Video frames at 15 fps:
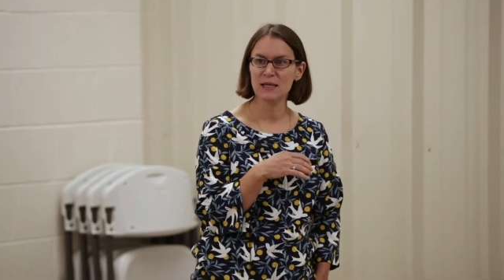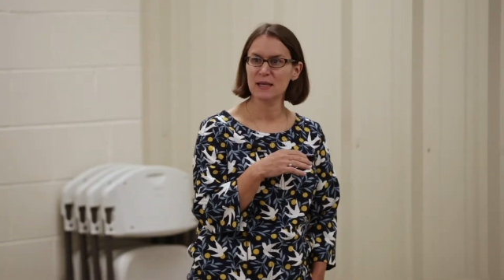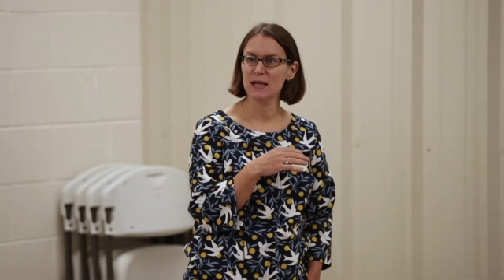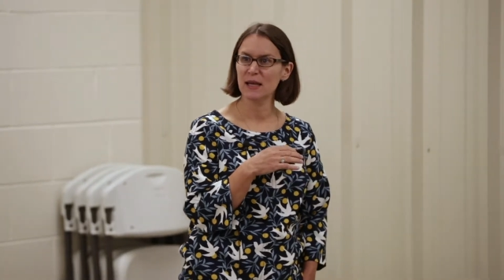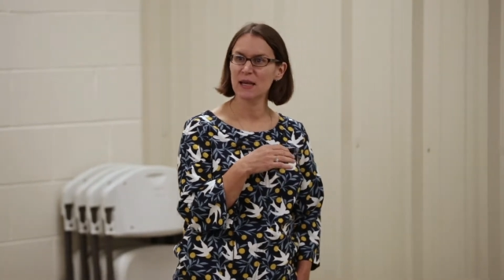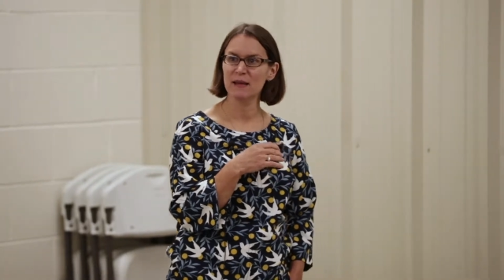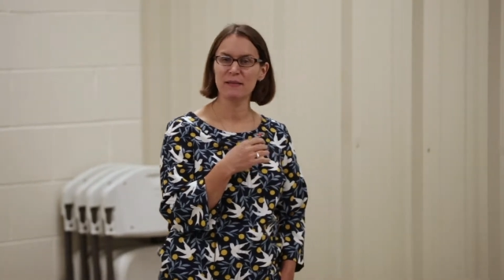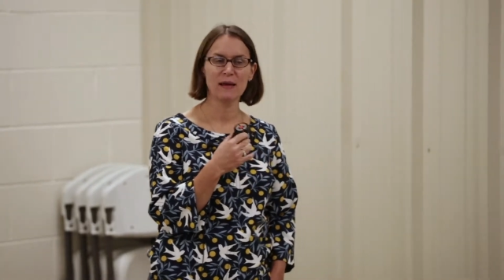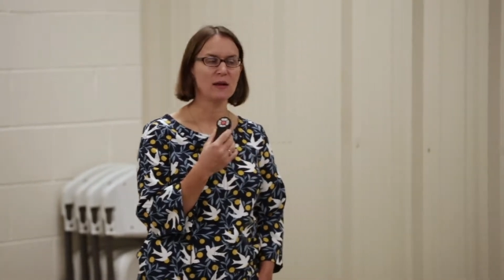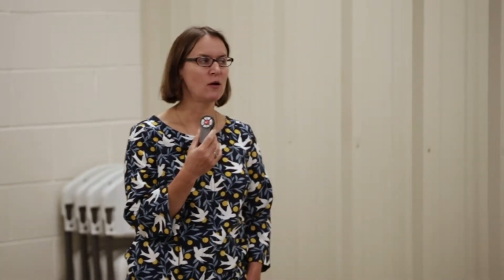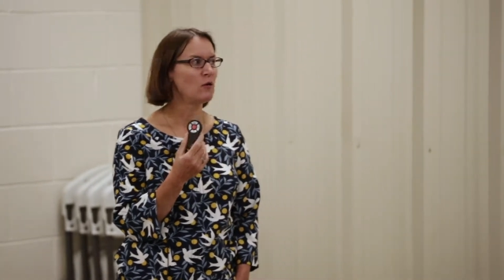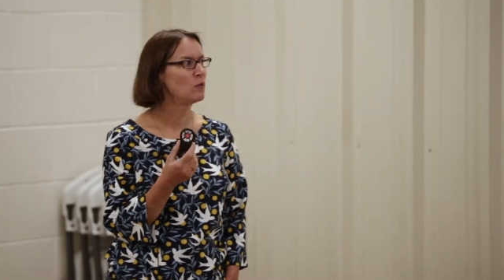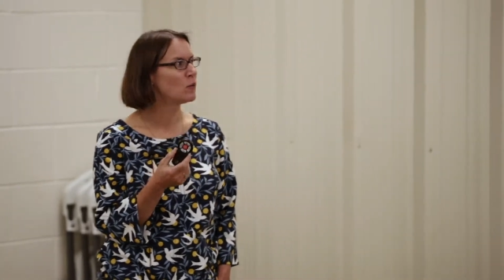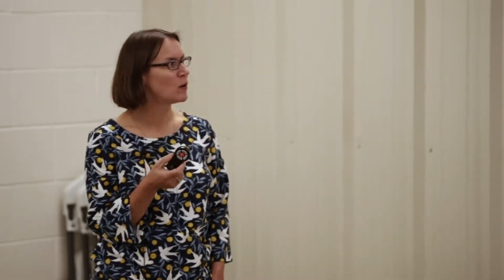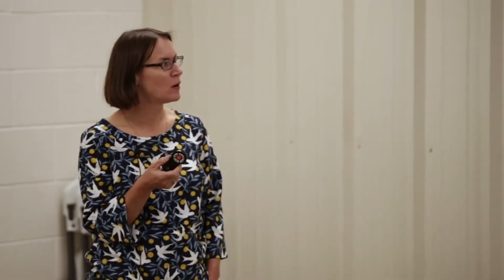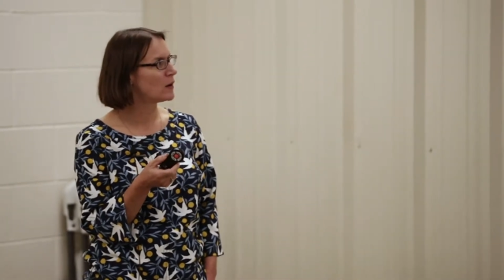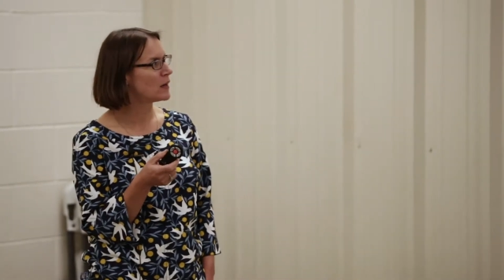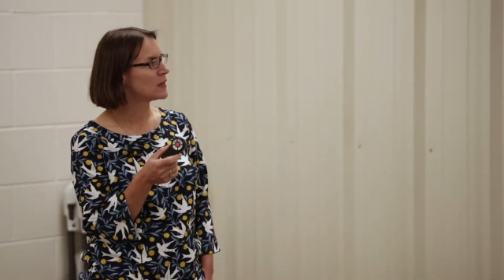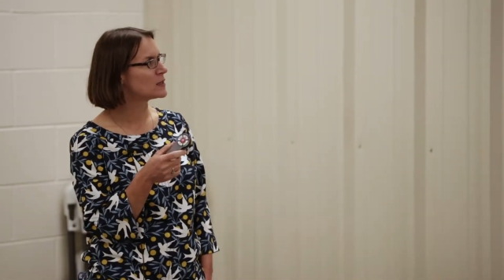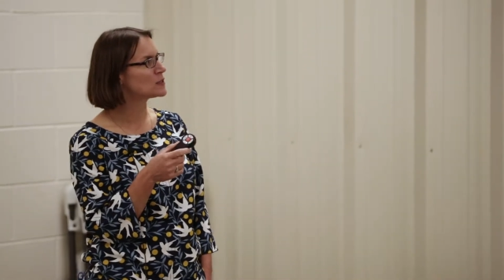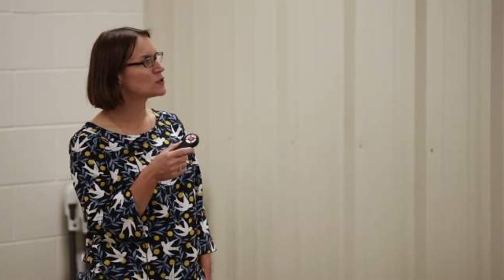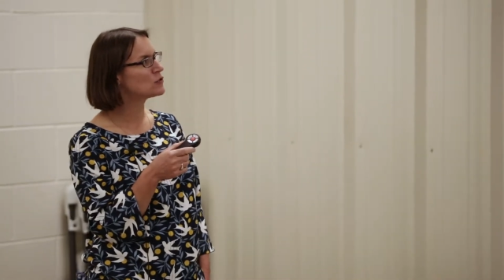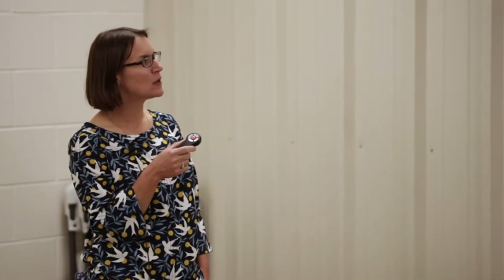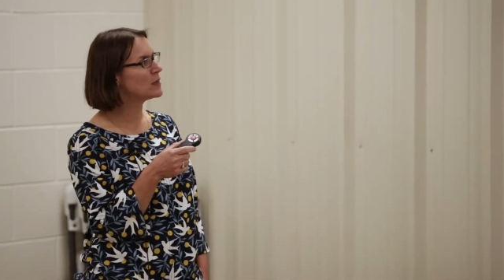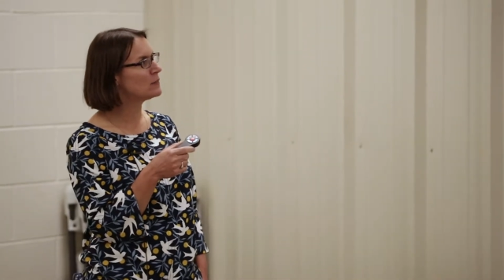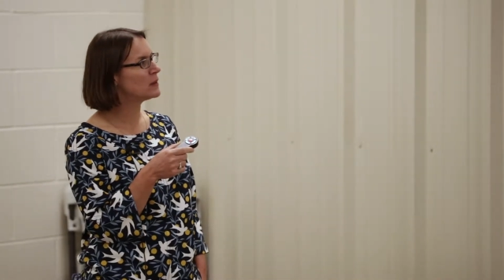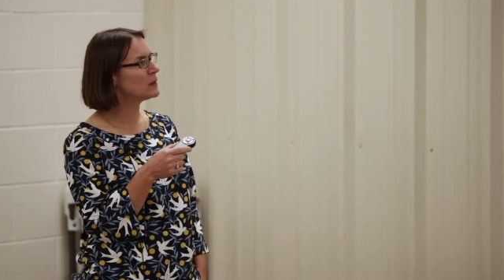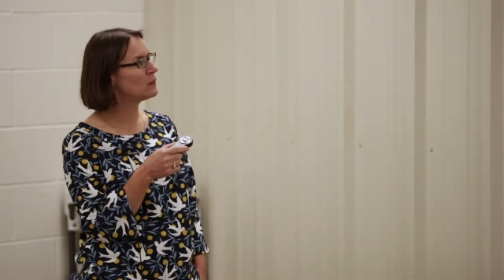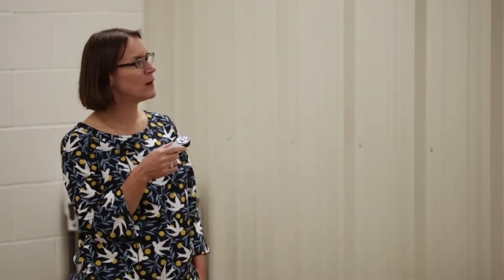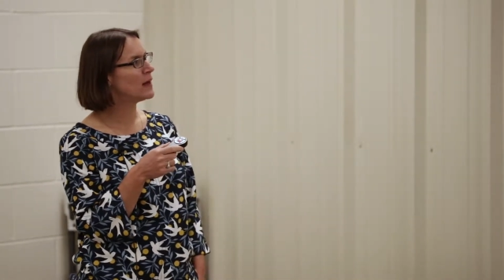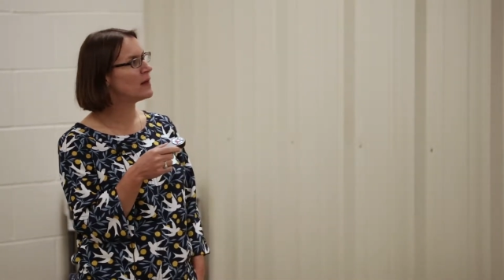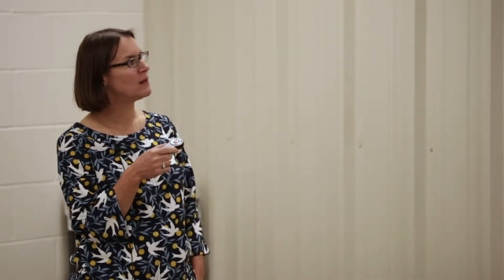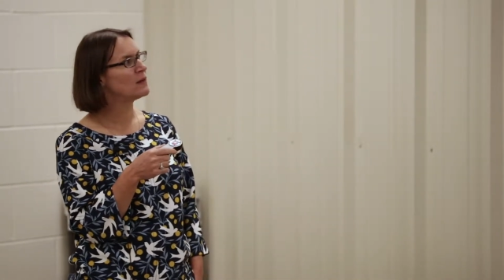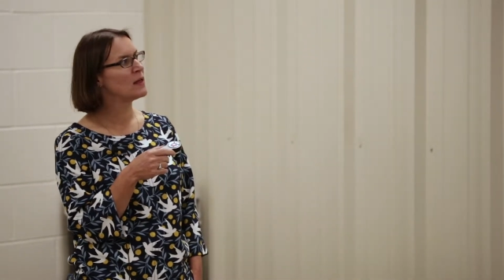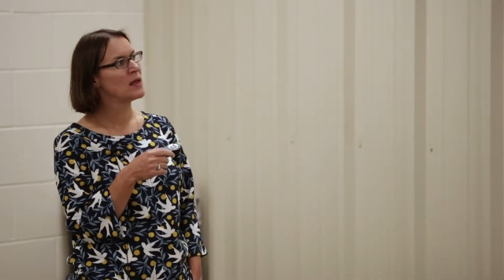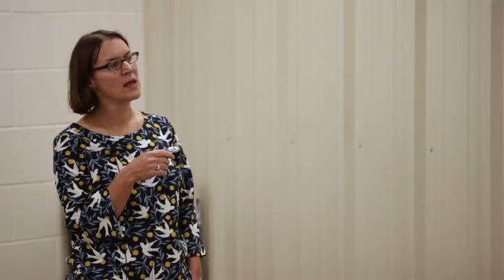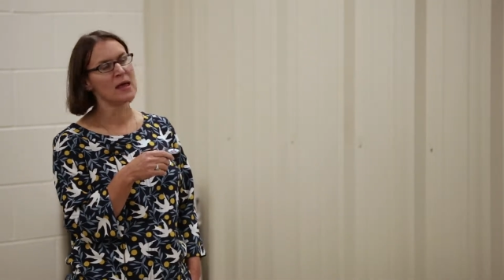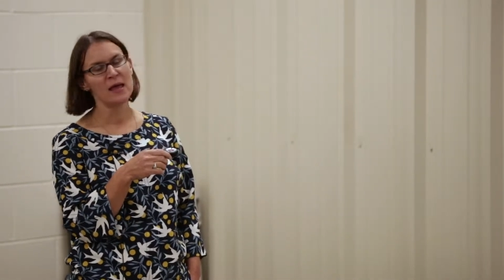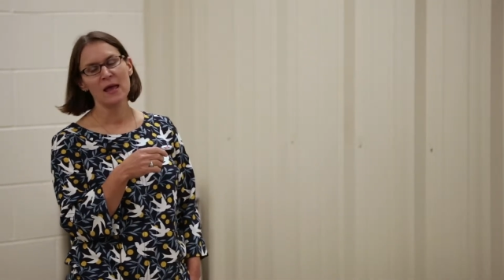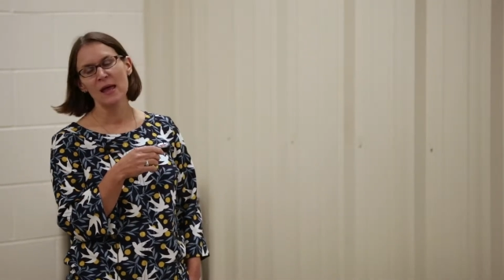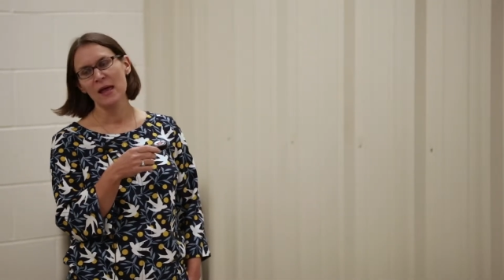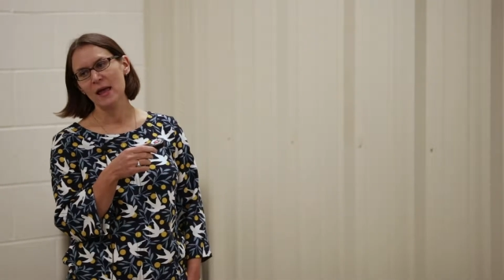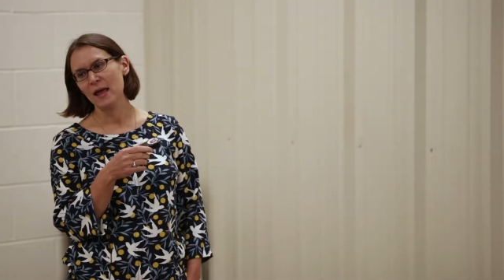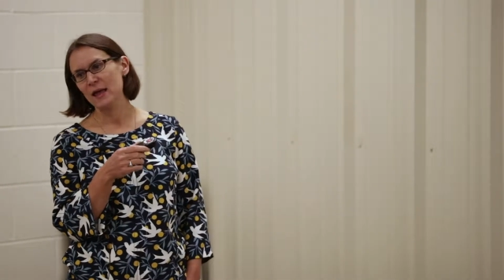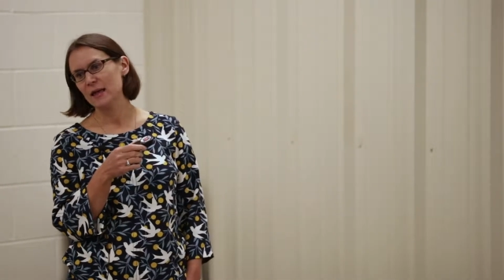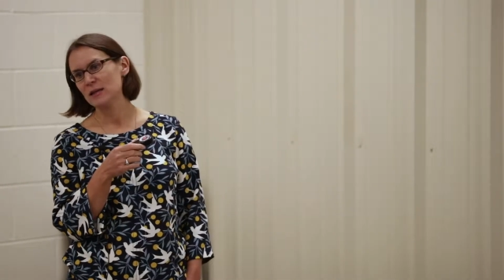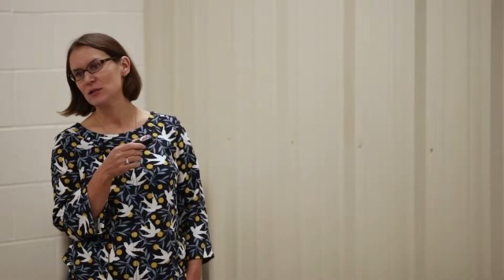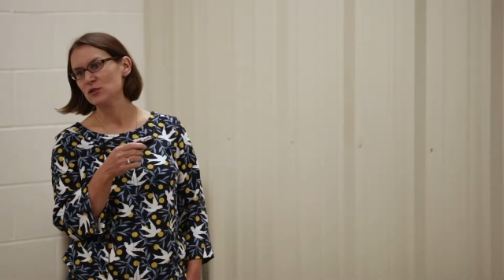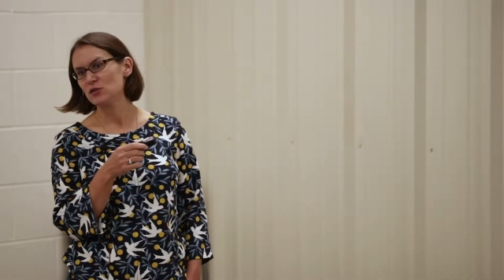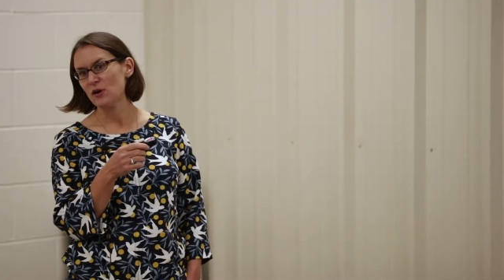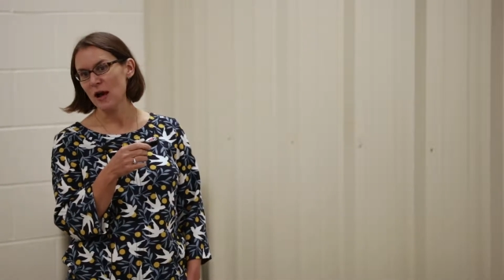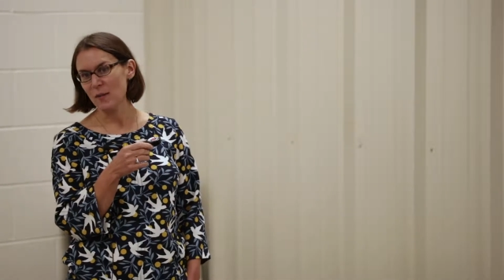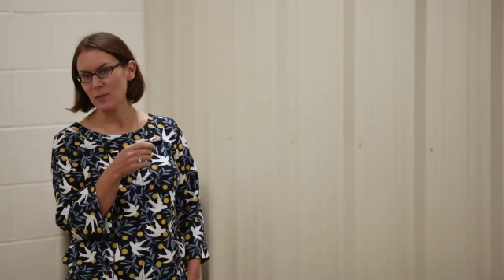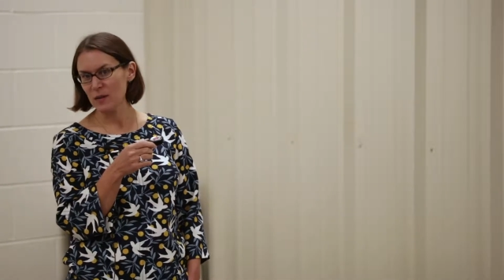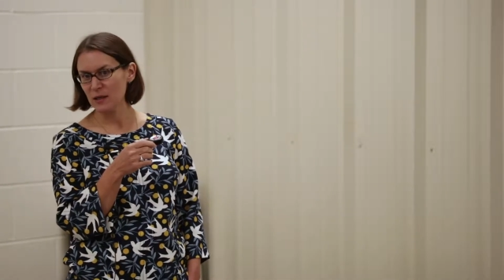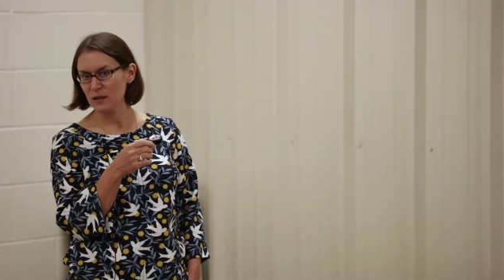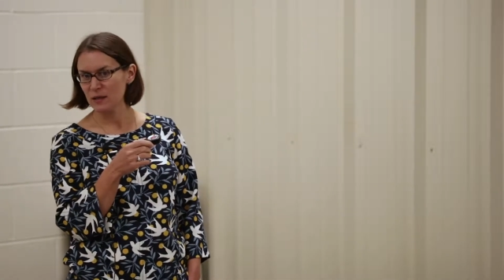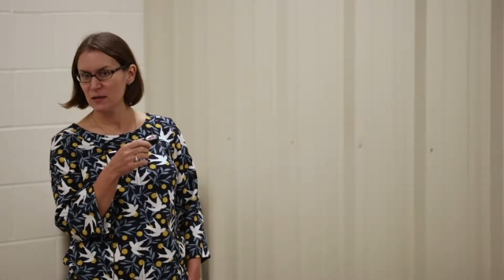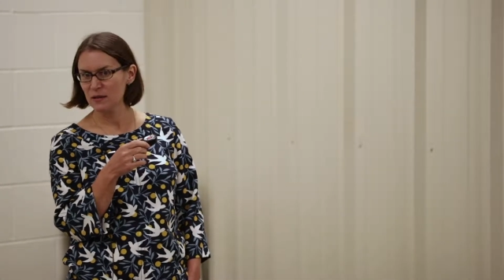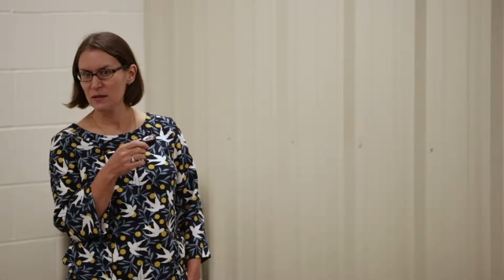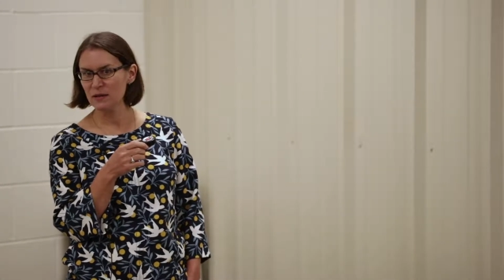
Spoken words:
Again, they don't work extremely well, and trapping